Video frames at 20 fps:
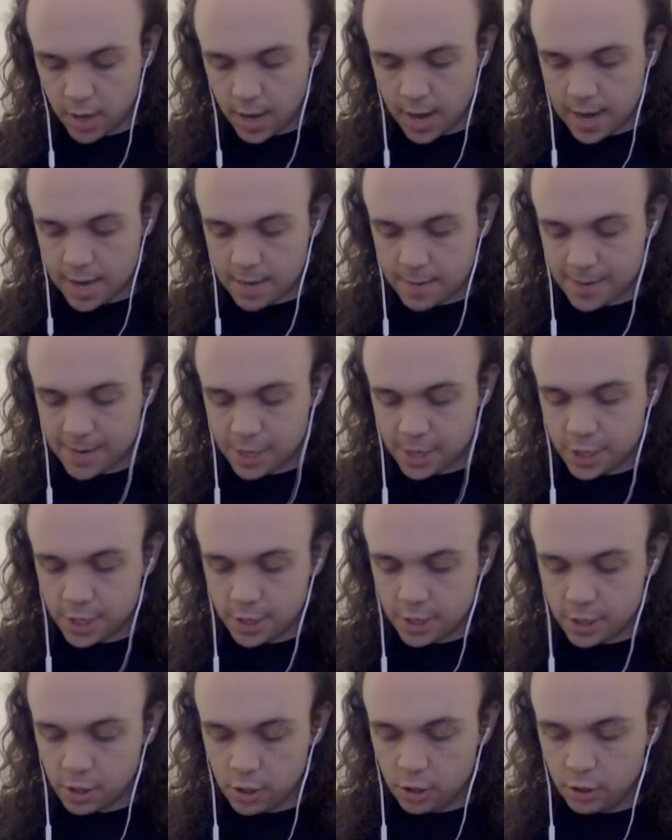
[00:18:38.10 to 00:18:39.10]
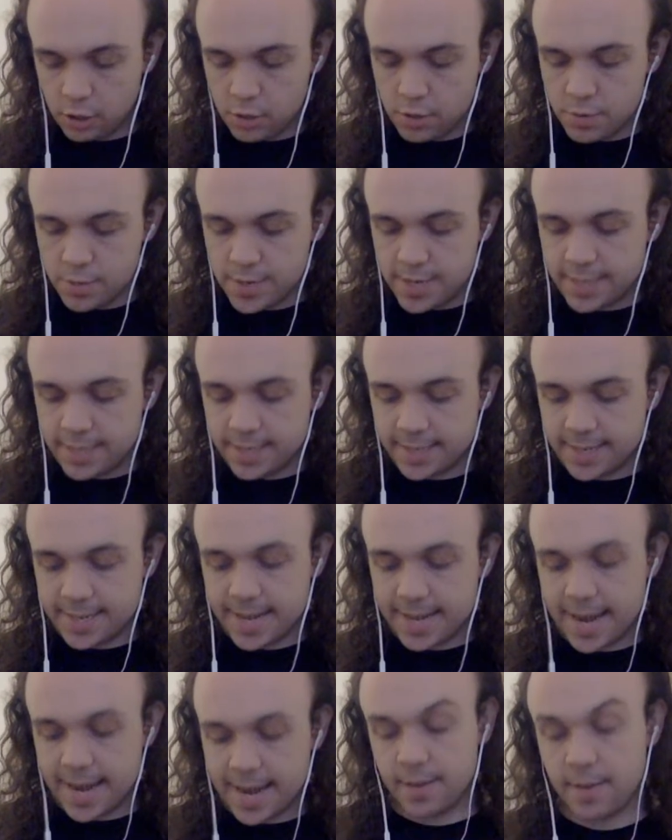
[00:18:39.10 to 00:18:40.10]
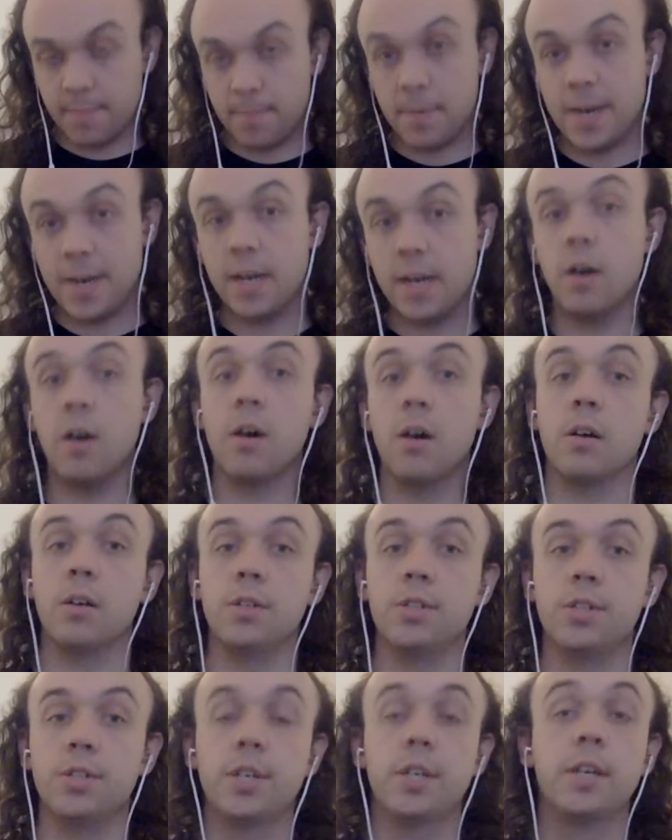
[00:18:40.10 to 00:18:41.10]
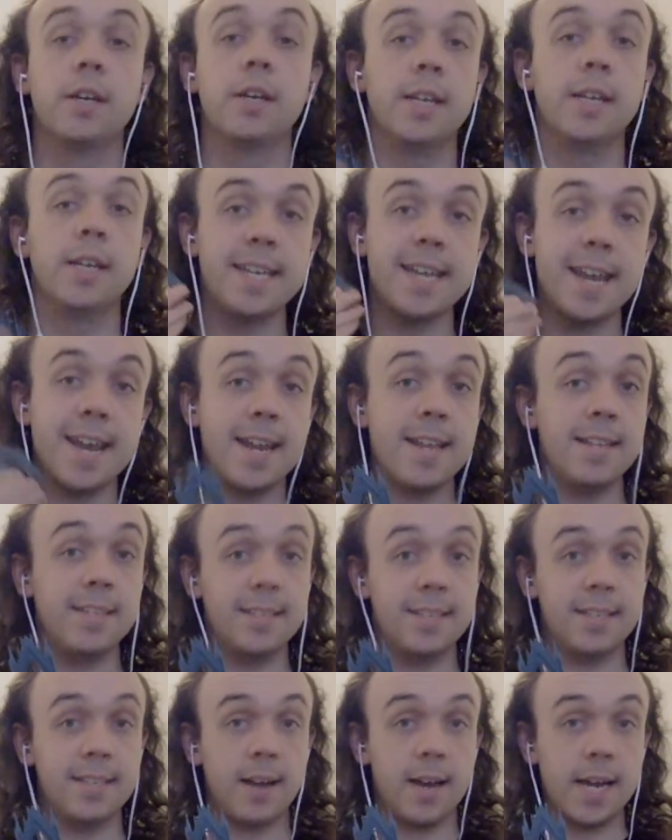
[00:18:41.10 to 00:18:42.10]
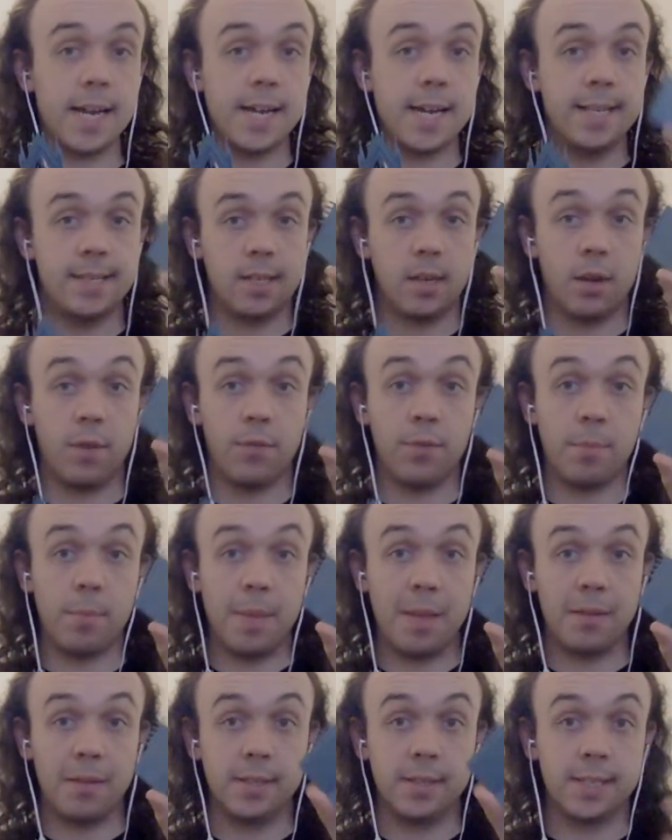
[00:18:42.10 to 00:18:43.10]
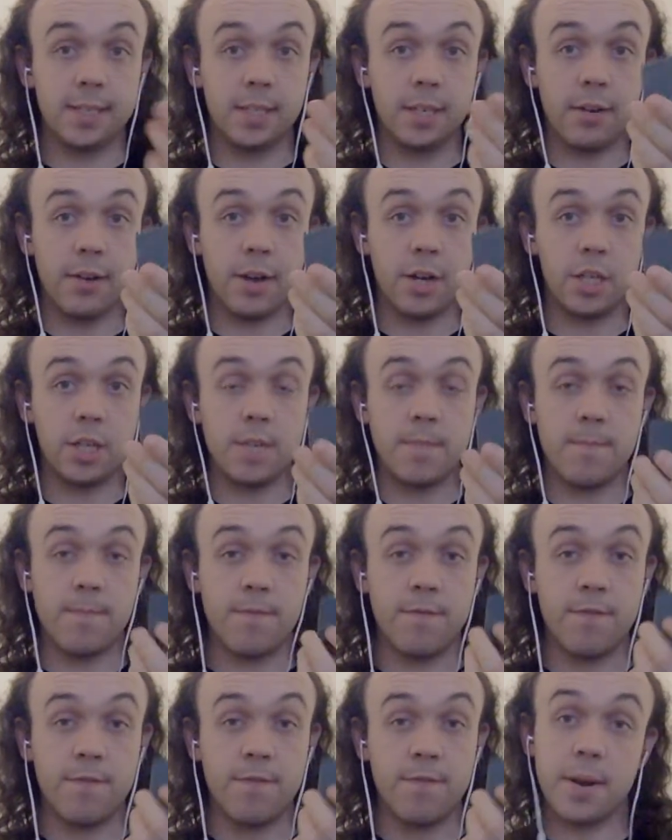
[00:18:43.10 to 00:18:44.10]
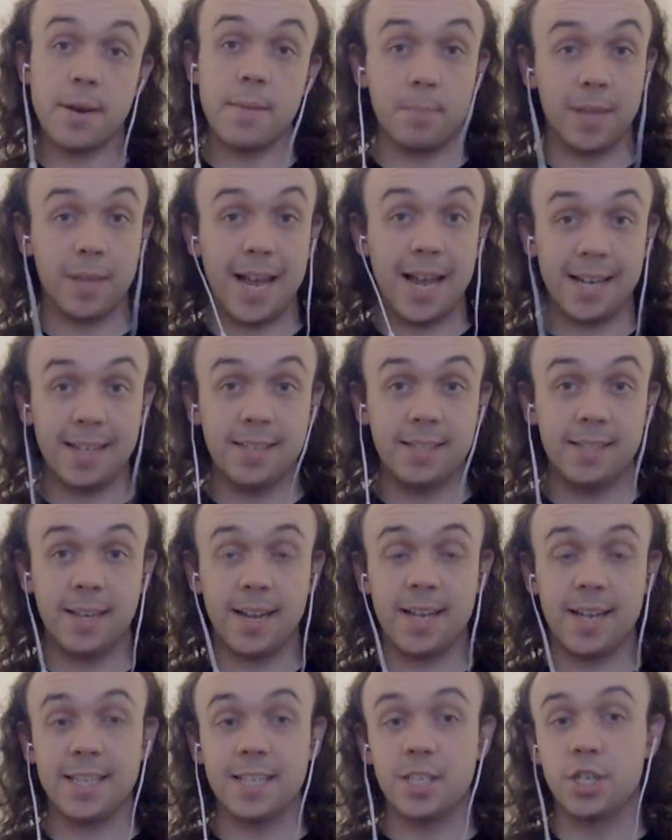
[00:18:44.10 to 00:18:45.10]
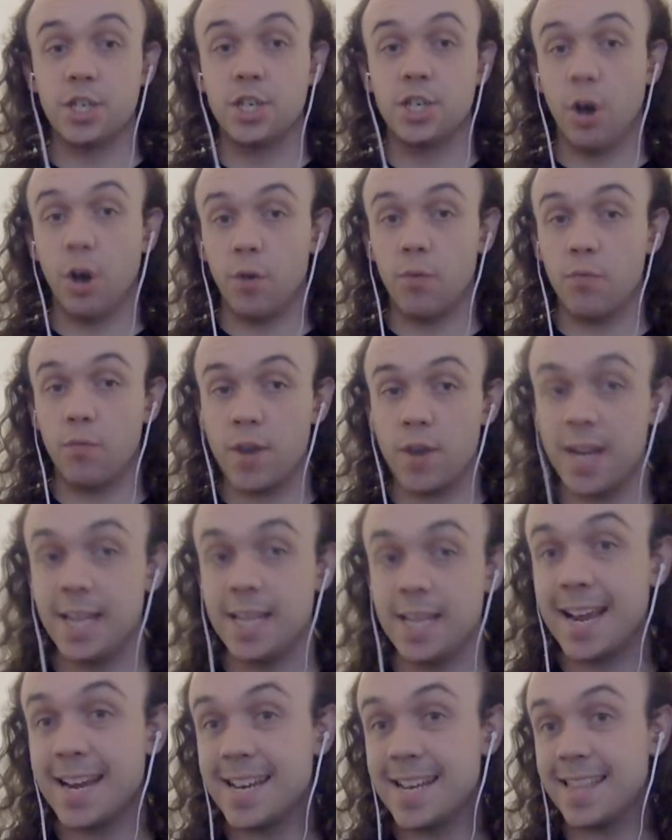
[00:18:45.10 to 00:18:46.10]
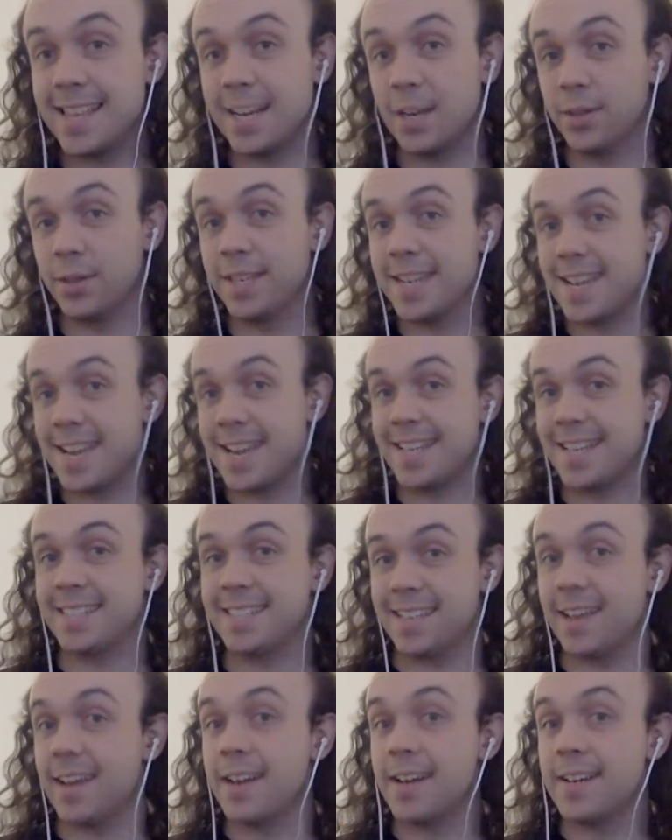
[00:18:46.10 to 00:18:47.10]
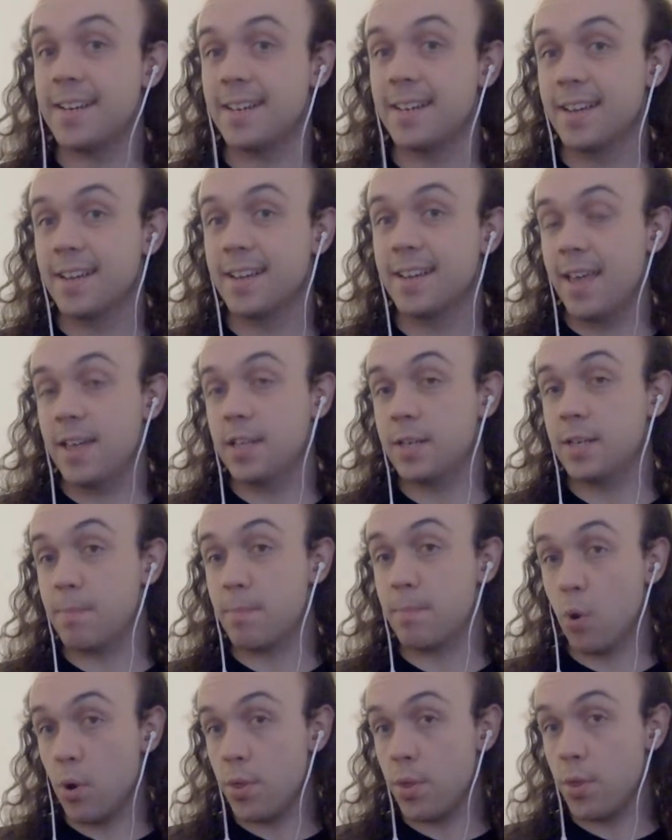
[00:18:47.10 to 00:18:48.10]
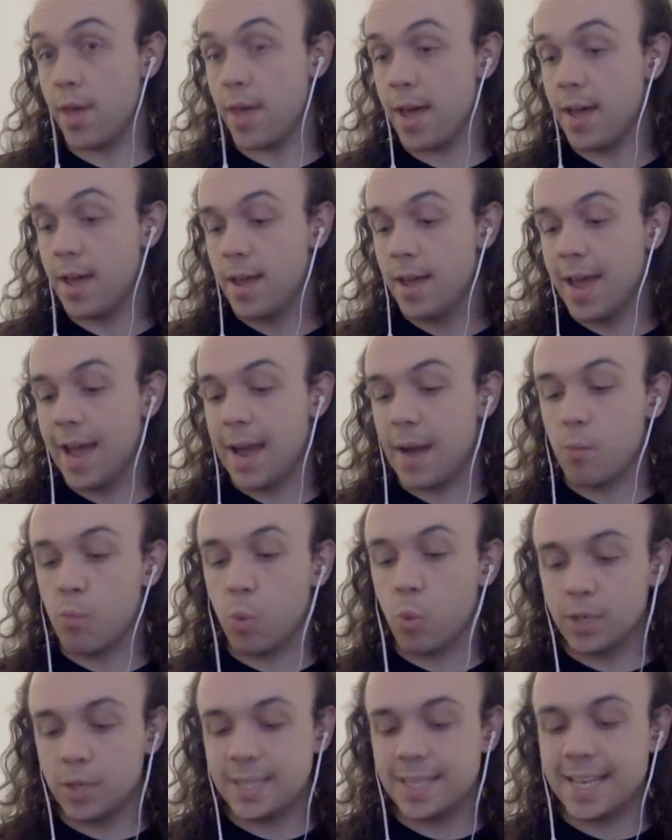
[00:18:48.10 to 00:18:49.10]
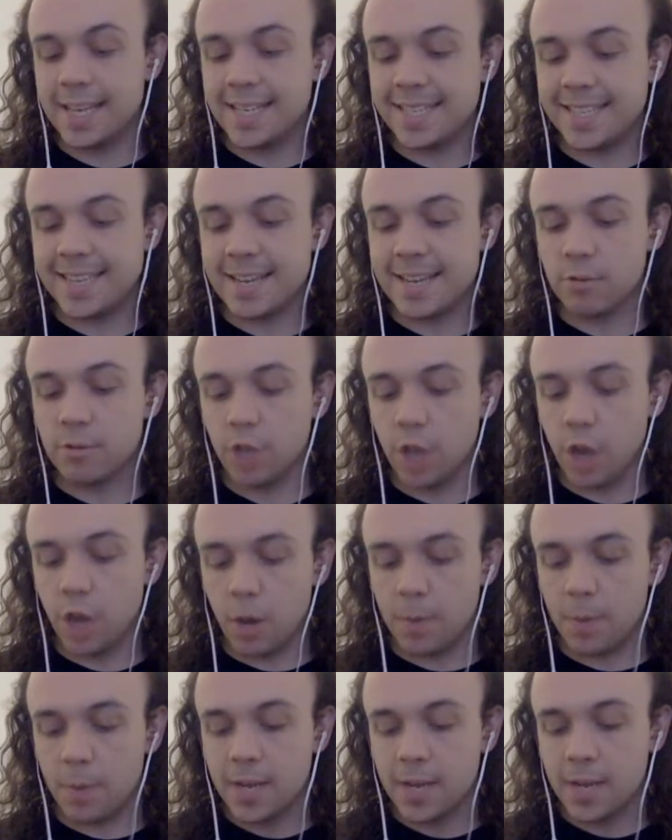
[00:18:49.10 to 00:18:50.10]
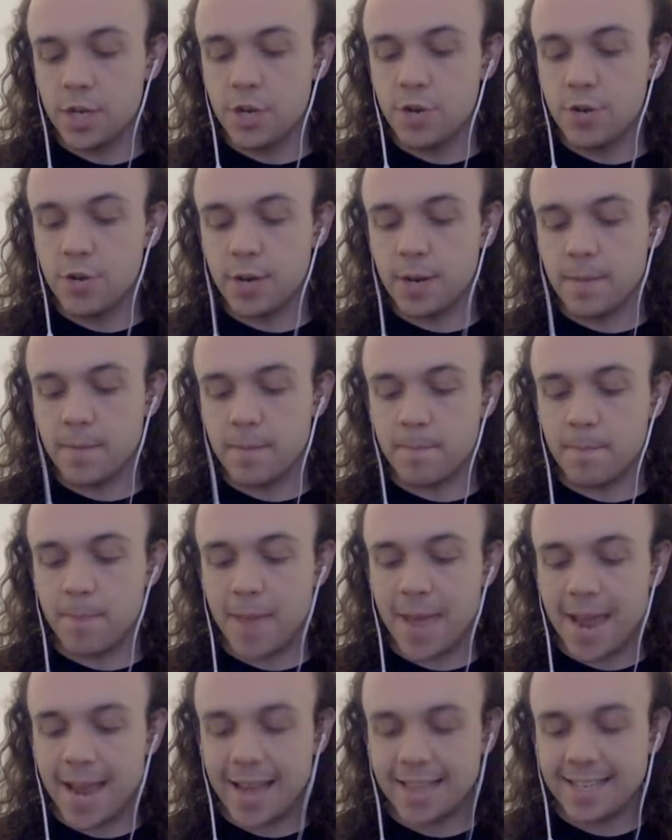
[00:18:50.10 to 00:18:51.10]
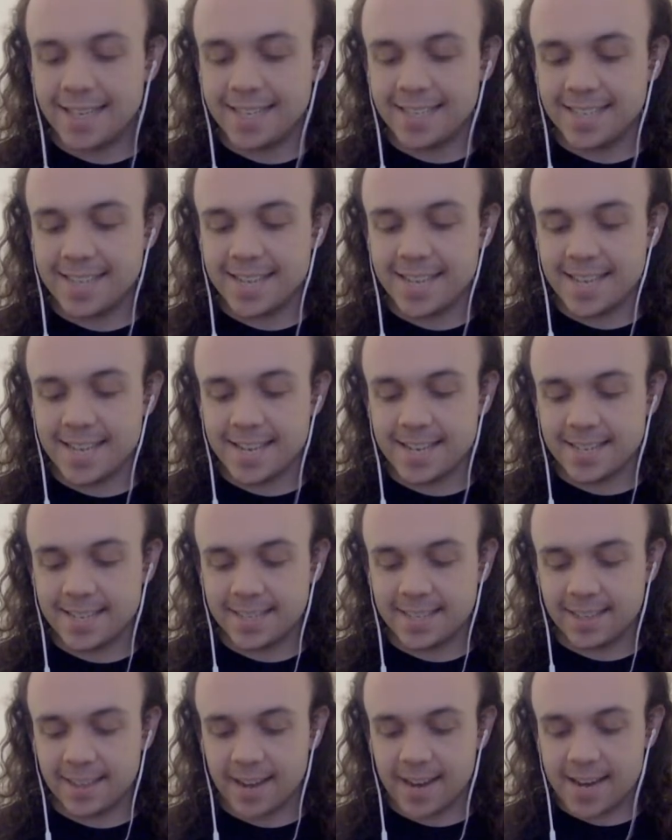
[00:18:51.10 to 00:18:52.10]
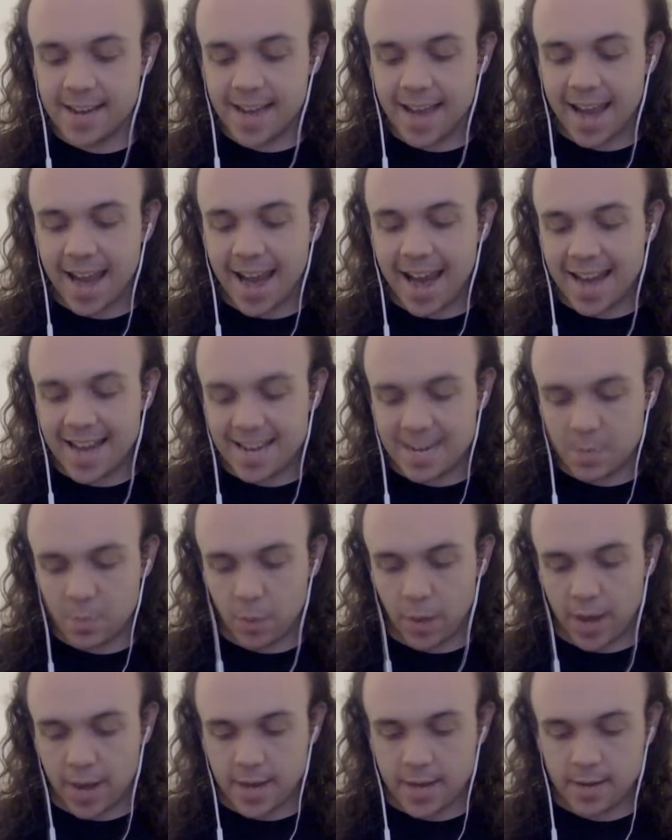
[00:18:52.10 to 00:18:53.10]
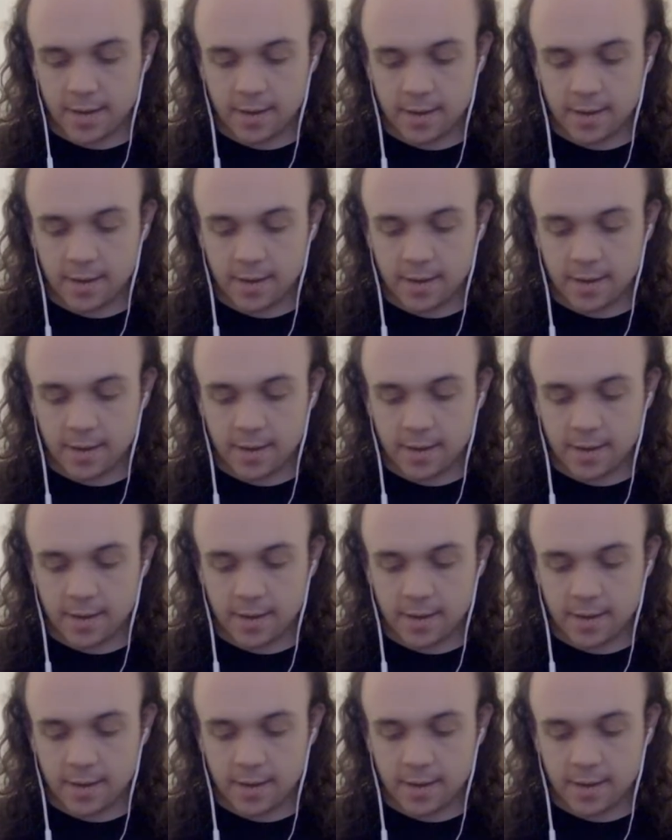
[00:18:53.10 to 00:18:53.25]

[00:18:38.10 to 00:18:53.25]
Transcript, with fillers: And I'm actually going to glue these together because... the insides of the buildings are actually very bland and there's not really anything on the inside to put there. And once they're sealed up, you can barely see the inside anyway.